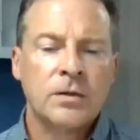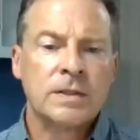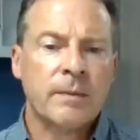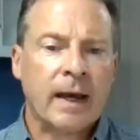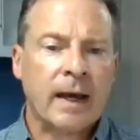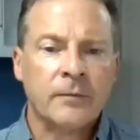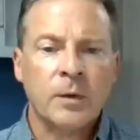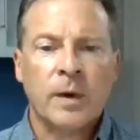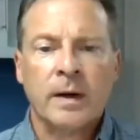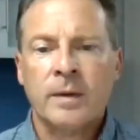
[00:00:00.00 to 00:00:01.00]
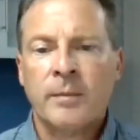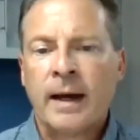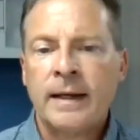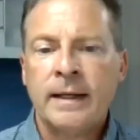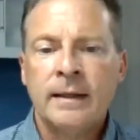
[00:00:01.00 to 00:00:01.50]
just about everywhere in the
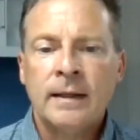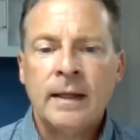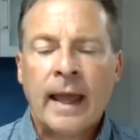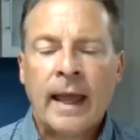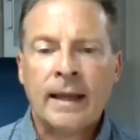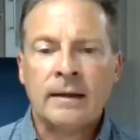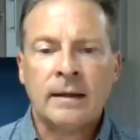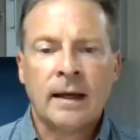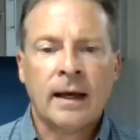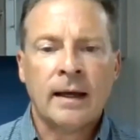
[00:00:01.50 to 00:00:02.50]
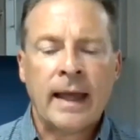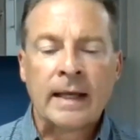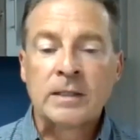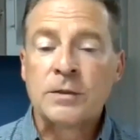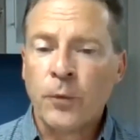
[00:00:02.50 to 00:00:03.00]
body. And
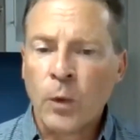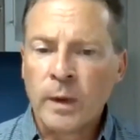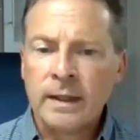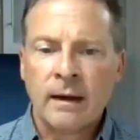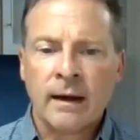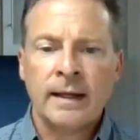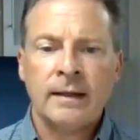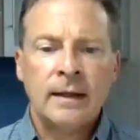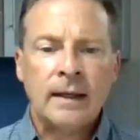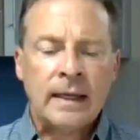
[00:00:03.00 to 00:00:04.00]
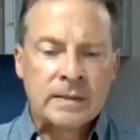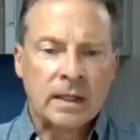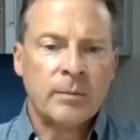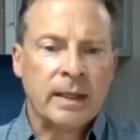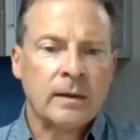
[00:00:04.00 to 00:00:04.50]
X49 is
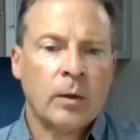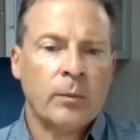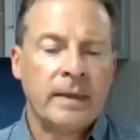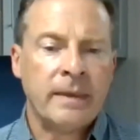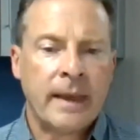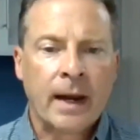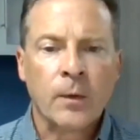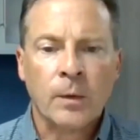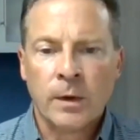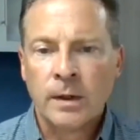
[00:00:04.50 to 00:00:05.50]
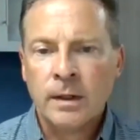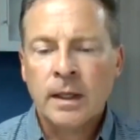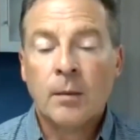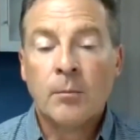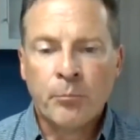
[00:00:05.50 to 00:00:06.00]
going to be a little bit narrower,
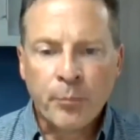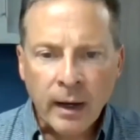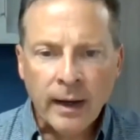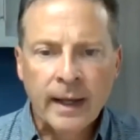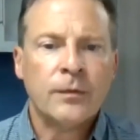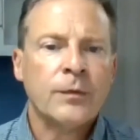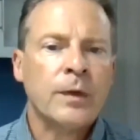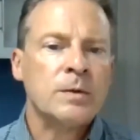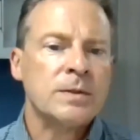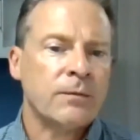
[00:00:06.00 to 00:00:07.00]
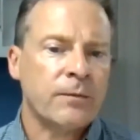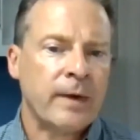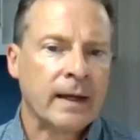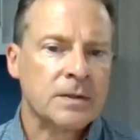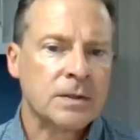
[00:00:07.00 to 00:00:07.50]
but those
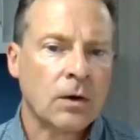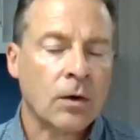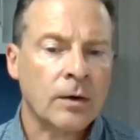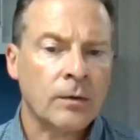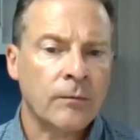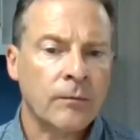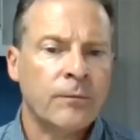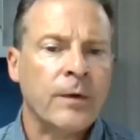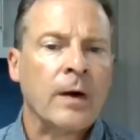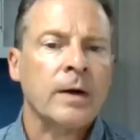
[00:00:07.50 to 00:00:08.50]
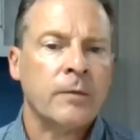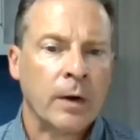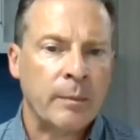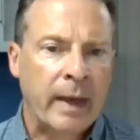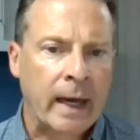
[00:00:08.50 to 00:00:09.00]
effects are very,
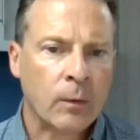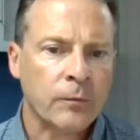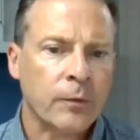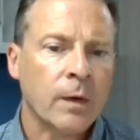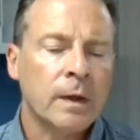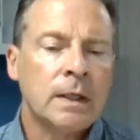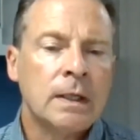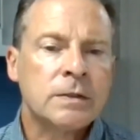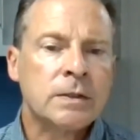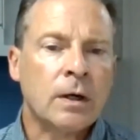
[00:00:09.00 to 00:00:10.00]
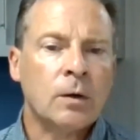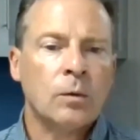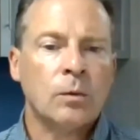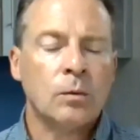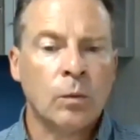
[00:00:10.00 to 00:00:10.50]
very powerful.
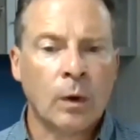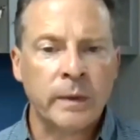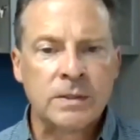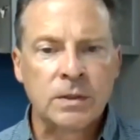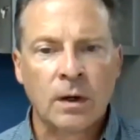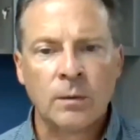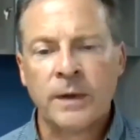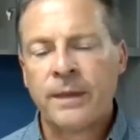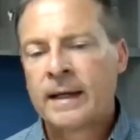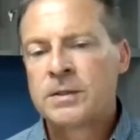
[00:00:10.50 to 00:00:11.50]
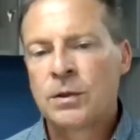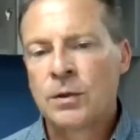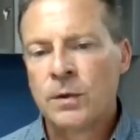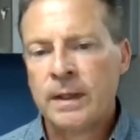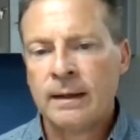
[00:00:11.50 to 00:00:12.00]
So what we saw with
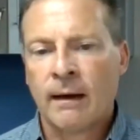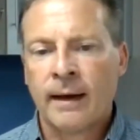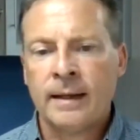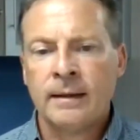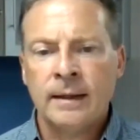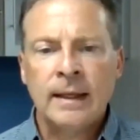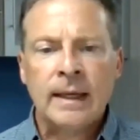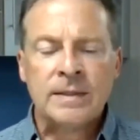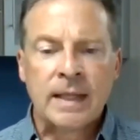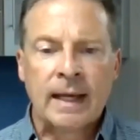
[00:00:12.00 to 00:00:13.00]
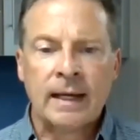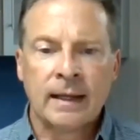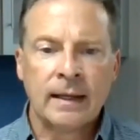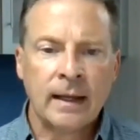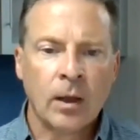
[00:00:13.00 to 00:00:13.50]
X39 is that it
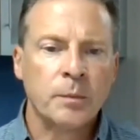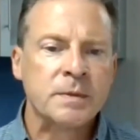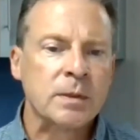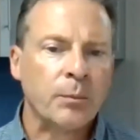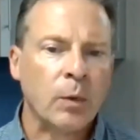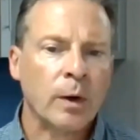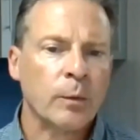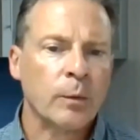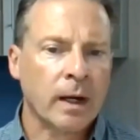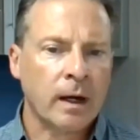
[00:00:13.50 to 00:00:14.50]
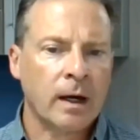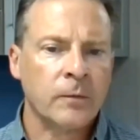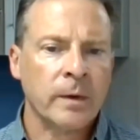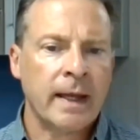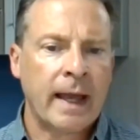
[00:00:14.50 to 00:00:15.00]
can help support
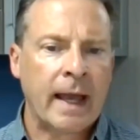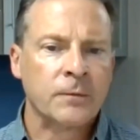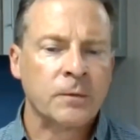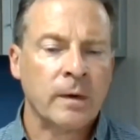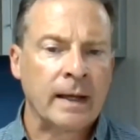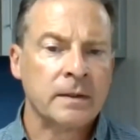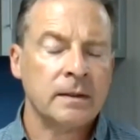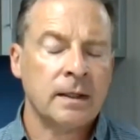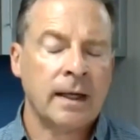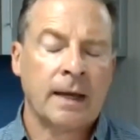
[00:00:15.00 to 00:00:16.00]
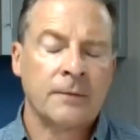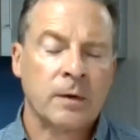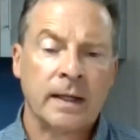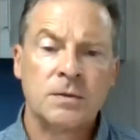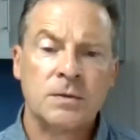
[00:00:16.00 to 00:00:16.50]
recovery after
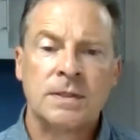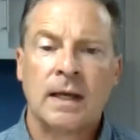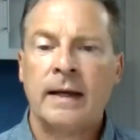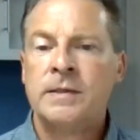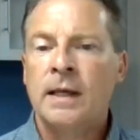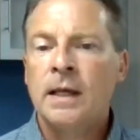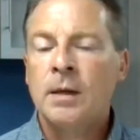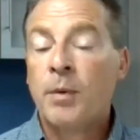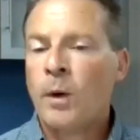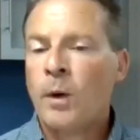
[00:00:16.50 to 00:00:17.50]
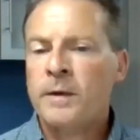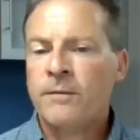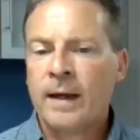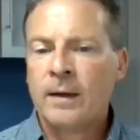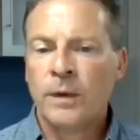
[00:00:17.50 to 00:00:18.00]
exercise. But what we
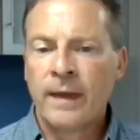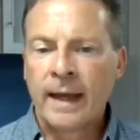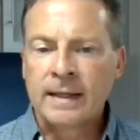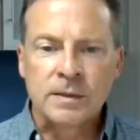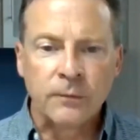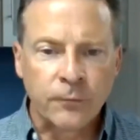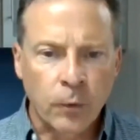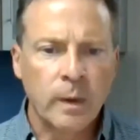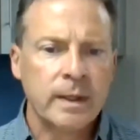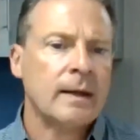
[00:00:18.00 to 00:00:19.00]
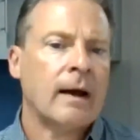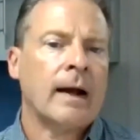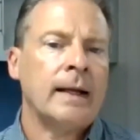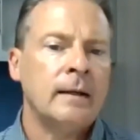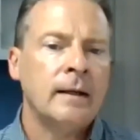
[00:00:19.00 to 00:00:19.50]
found with
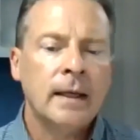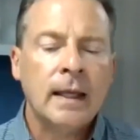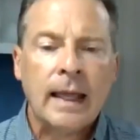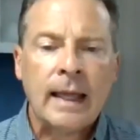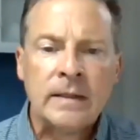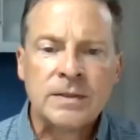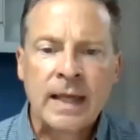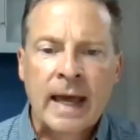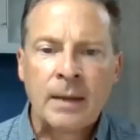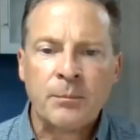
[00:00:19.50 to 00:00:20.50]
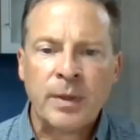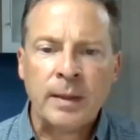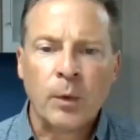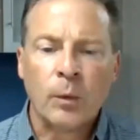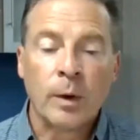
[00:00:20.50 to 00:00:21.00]
X49 is that
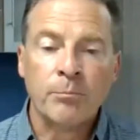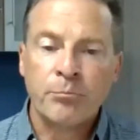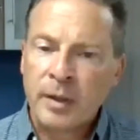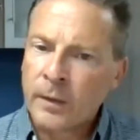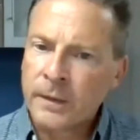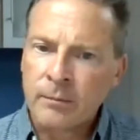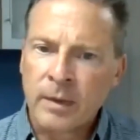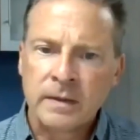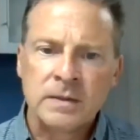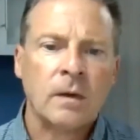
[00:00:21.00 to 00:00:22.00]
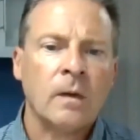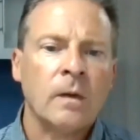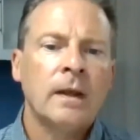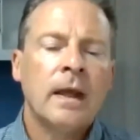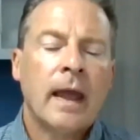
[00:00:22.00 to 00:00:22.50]
people were building
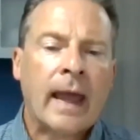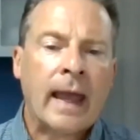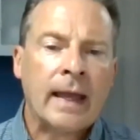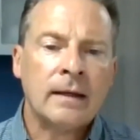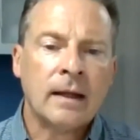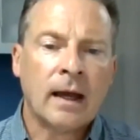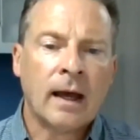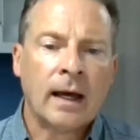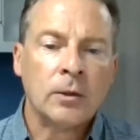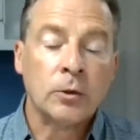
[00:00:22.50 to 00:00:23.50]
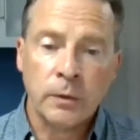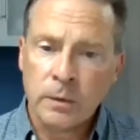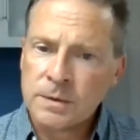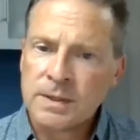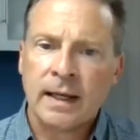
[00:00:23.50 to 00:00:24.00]
muscle and
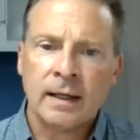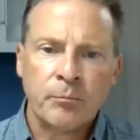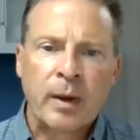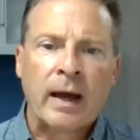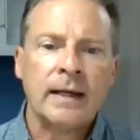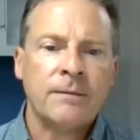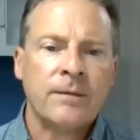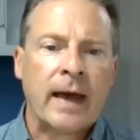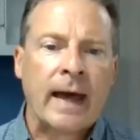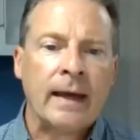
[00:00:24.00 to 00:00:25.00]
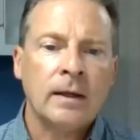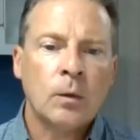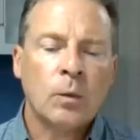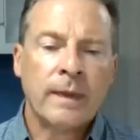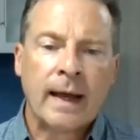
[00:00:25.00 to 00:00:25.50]
losing body fat
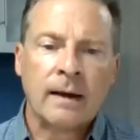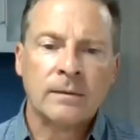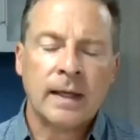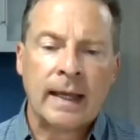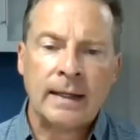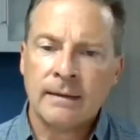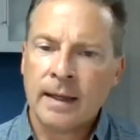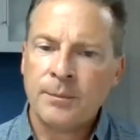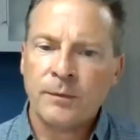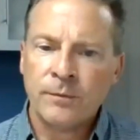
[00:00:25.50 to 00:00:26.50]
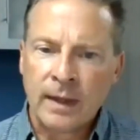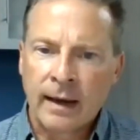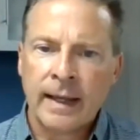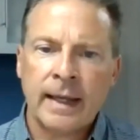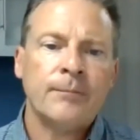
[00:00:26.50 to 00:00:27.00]
without any type of
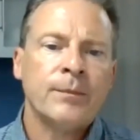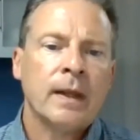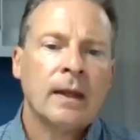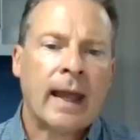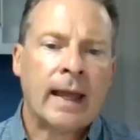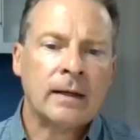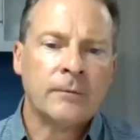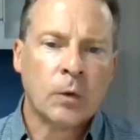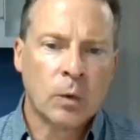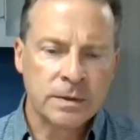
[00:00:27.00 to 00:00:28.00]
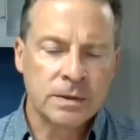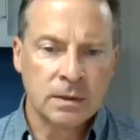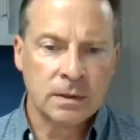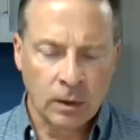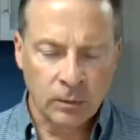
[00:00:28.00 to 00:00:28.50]
diet, and of course,
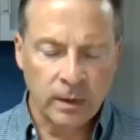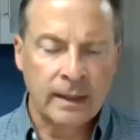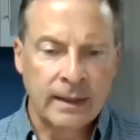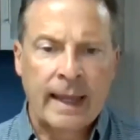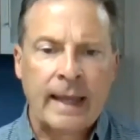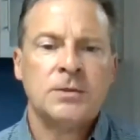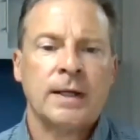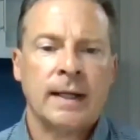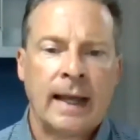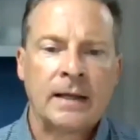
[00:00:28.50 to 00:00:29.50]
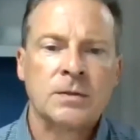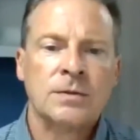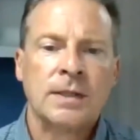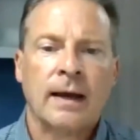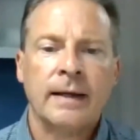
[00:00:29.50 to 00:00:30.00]
engaging in
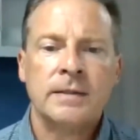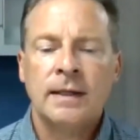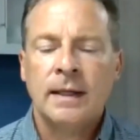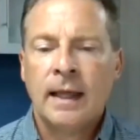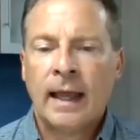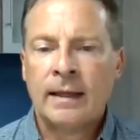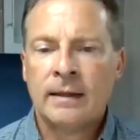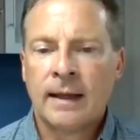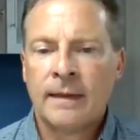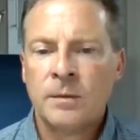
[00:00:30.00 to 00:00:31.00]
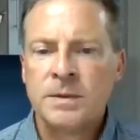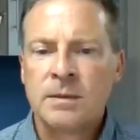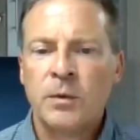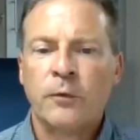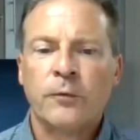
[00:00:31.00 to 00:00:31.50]
exercise. And that was
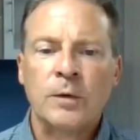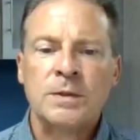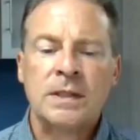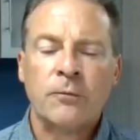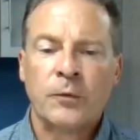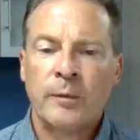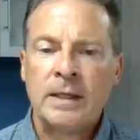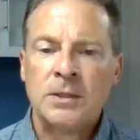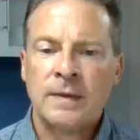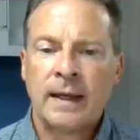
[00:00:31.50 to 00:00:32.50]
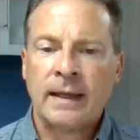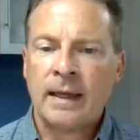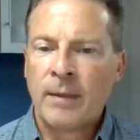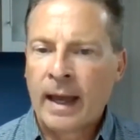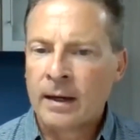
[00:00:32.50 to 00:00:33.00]
some of the first information that
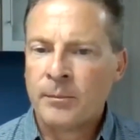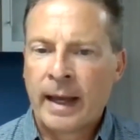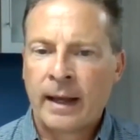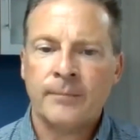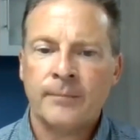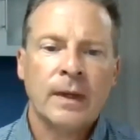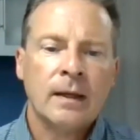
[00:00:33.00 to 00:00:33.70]
came out about it.